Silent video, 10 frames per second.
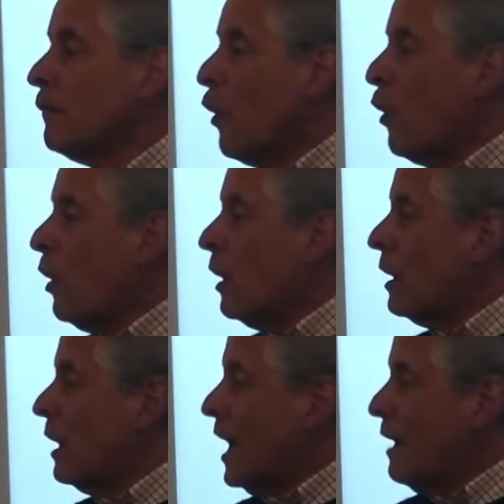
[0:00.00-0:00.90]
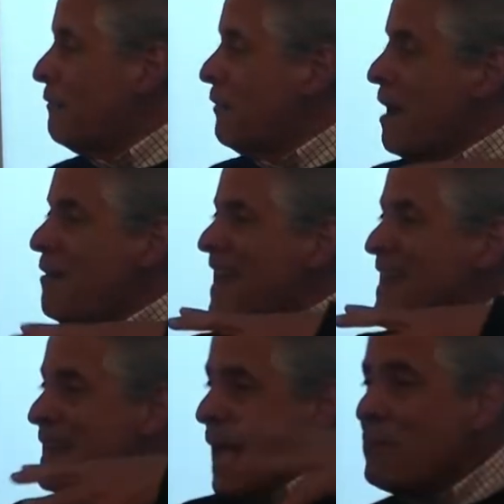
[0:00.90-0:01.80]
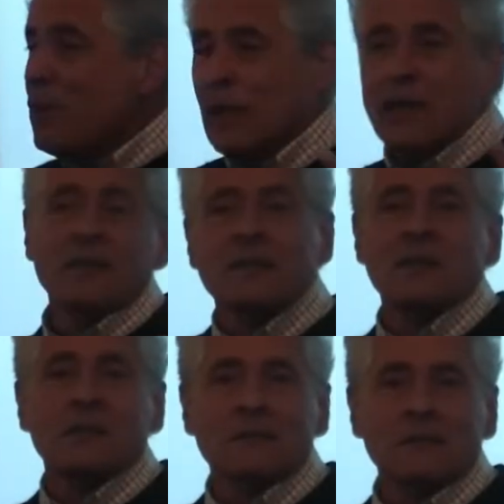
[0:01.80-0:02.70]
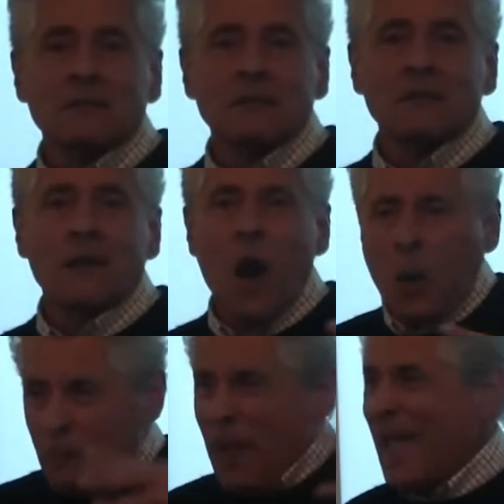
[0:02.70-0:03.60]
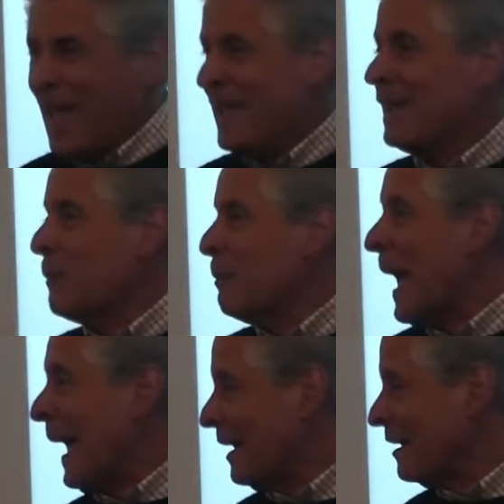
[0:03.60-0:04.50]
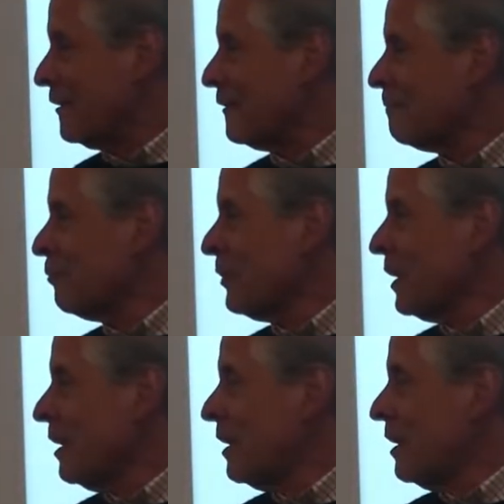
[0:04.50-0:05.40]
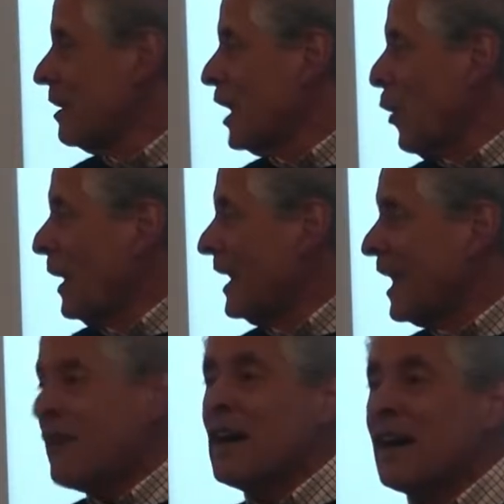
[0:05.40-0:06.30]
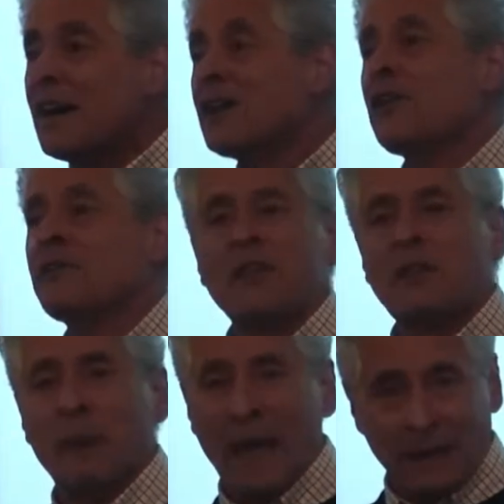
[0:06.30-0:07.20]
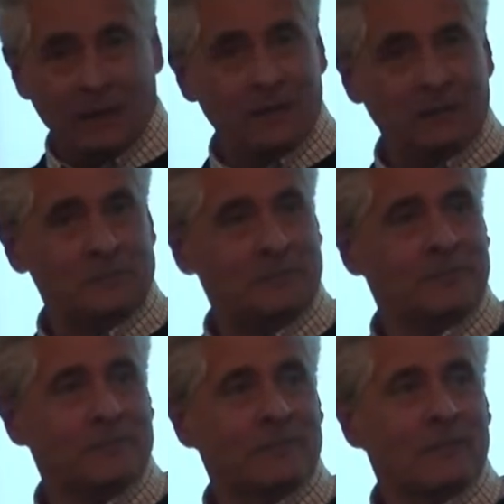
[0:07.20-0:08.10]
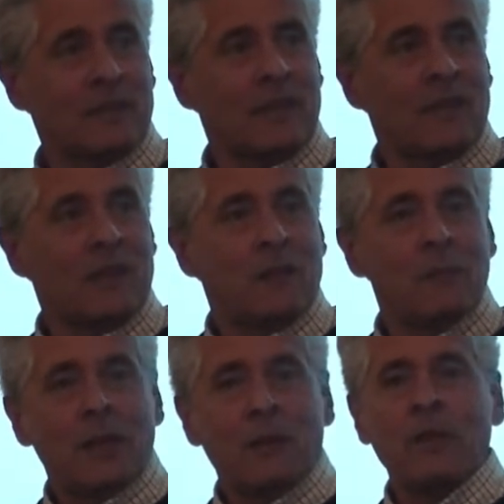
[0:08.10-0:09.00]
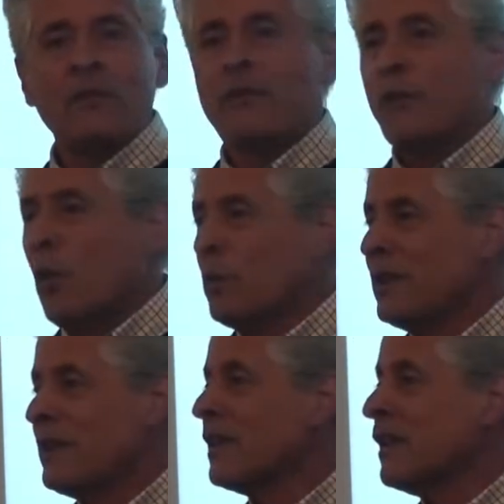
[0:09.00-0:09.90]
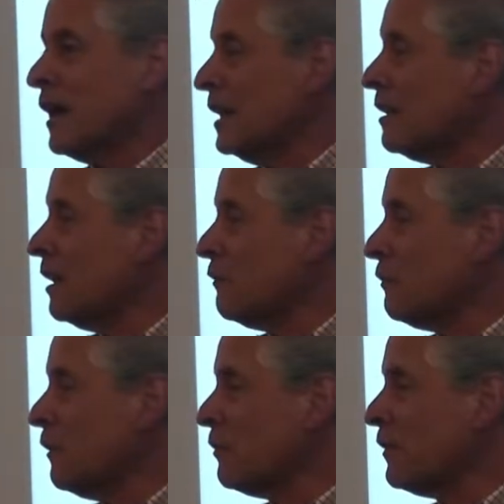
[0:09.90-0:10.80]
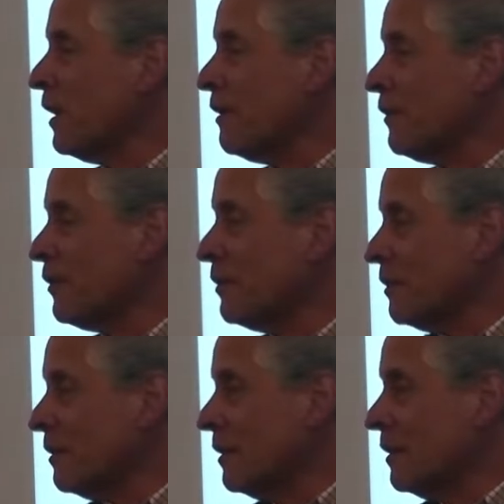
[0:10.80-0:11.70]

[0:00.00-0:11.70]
for a very nebulous, opaque bank. No one had ever heard of this bank, but it was formed in the 1950s